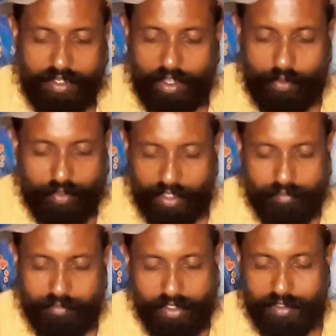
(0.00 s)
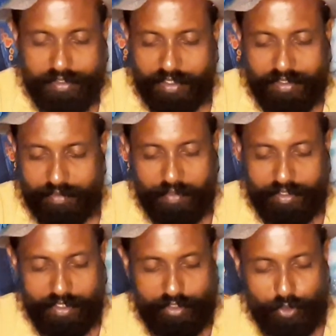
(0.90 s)
now, okay, since
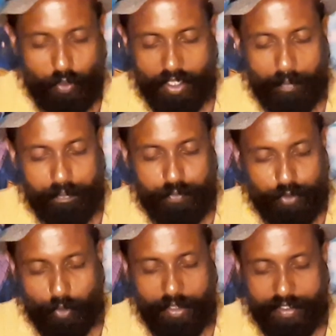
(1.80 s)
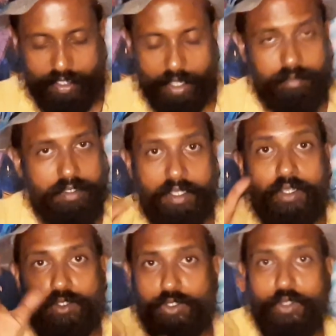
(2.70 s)
it's showing up so many times.
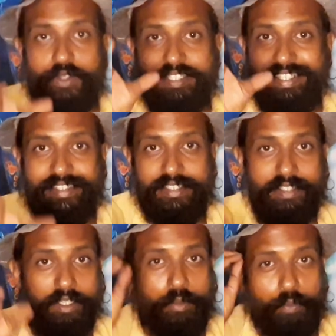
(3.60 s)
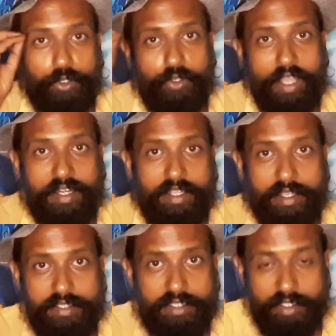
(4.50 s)
Sow your seeds, put your
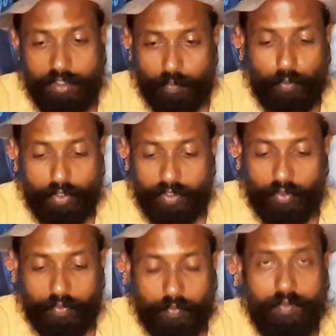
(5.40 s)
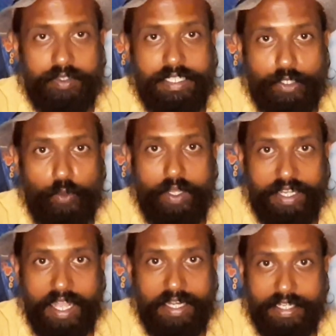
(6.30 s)
ideas, do a
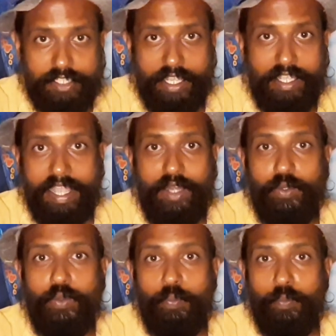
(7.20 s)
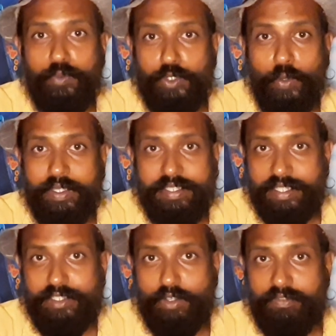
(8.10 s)
reality check and sow in
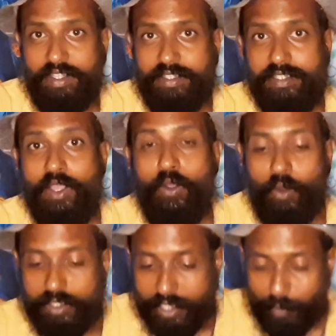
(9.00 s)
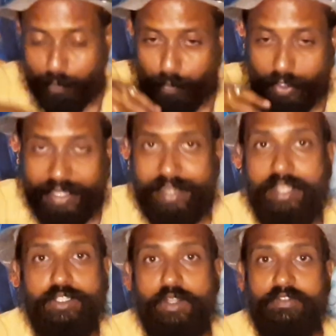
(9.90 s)
seeds of things, or start putting
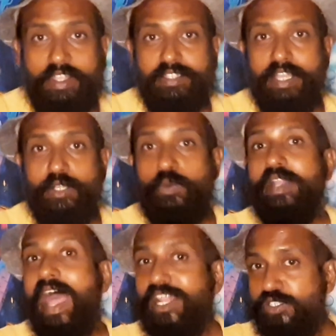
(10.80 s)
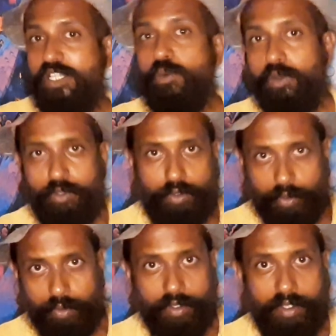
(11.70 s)
attention of things that you would actually want to grow.
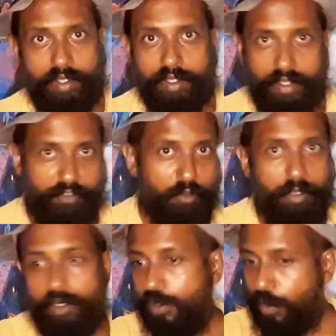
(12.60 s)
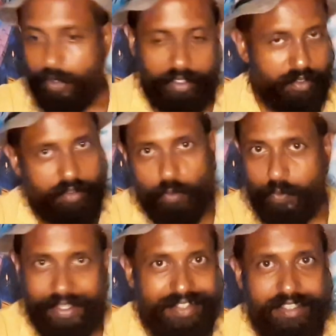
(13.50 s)
If you've been growing
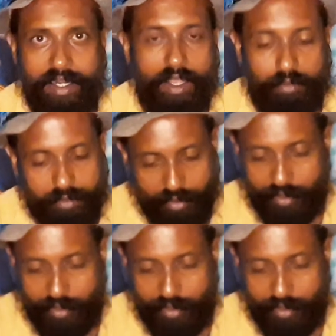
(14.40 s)
weeds around,